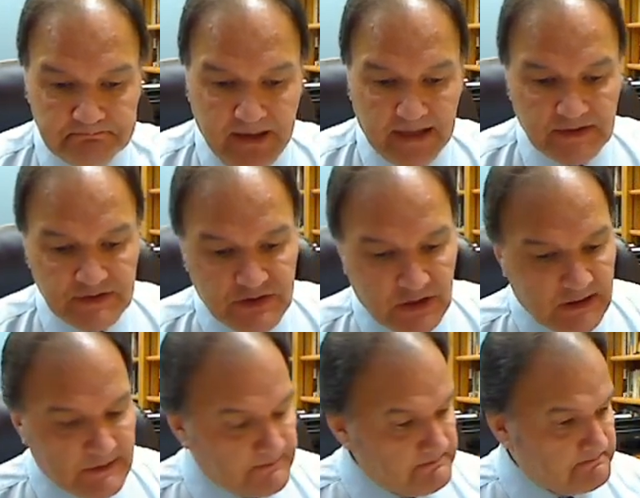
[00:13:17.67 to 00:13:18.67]
Back in
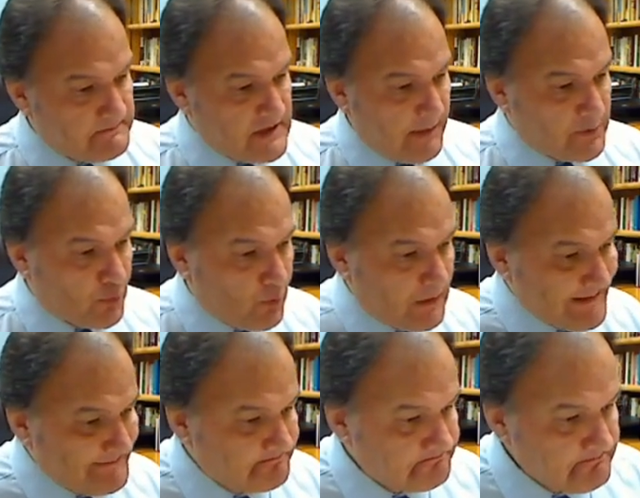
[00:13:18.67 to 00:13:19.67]
John chapter
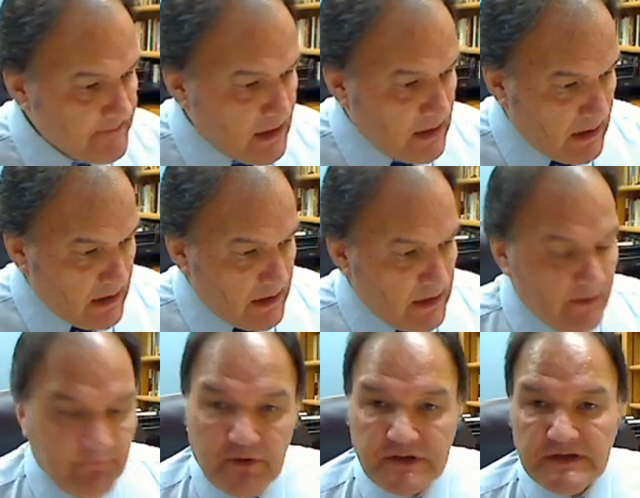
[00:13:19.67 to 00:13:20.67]
1,
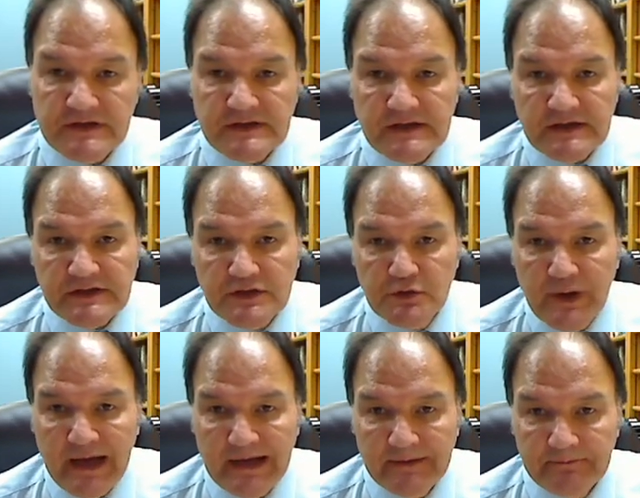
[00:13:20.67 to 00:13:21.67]
in verses 6 through
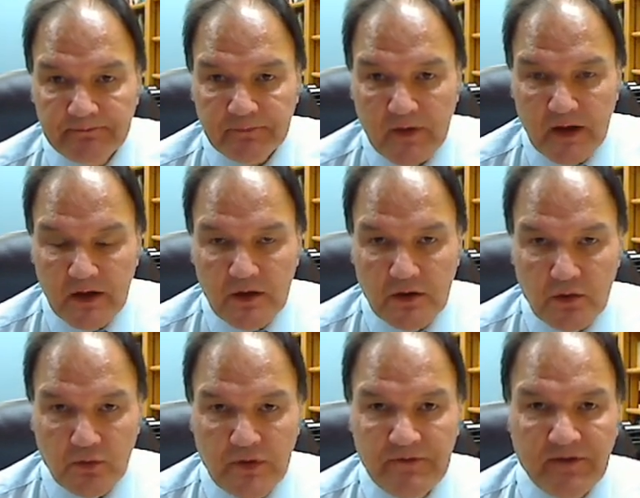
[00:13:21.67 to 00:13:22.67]
8,
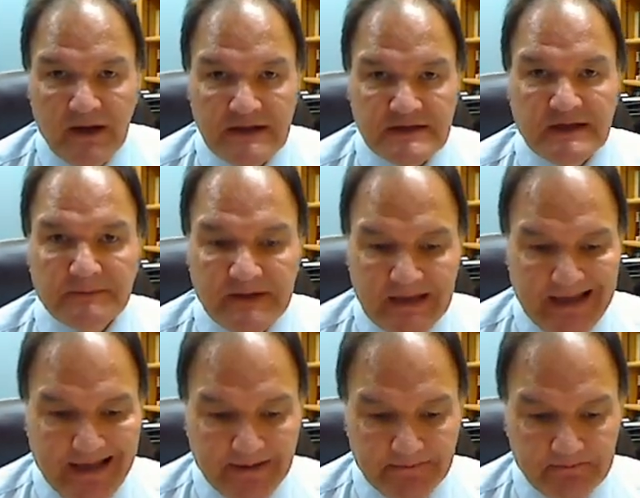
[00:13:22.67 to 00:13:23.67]
we find something
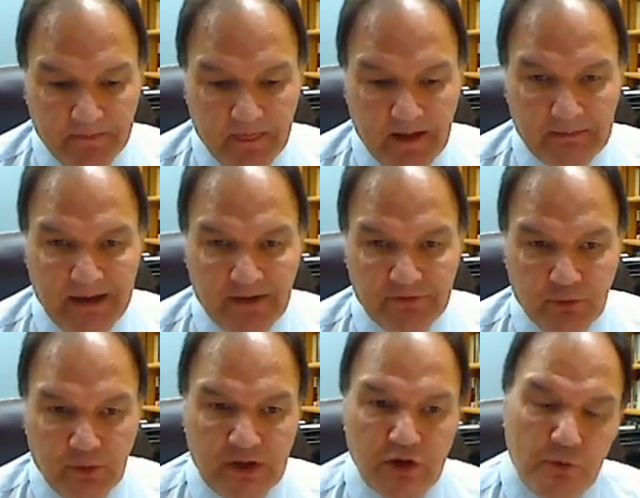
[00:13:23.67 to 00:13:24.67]
out about the
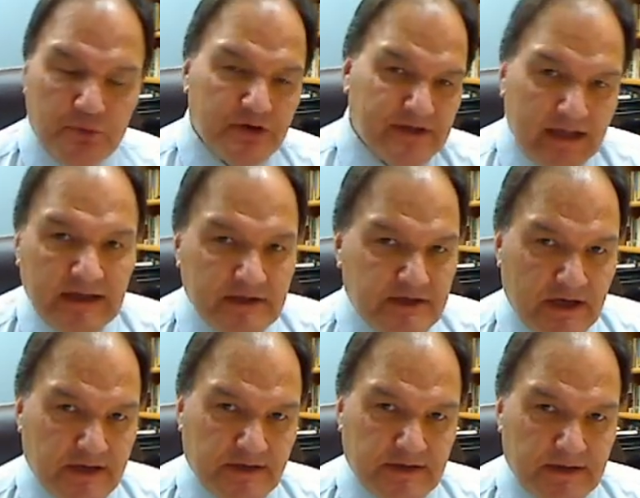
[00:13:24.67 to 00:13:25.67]
one who preceded
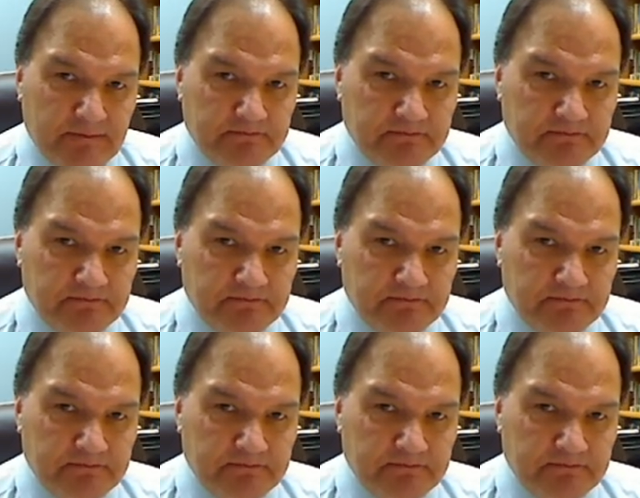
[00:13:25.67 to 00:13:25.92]
Jesus,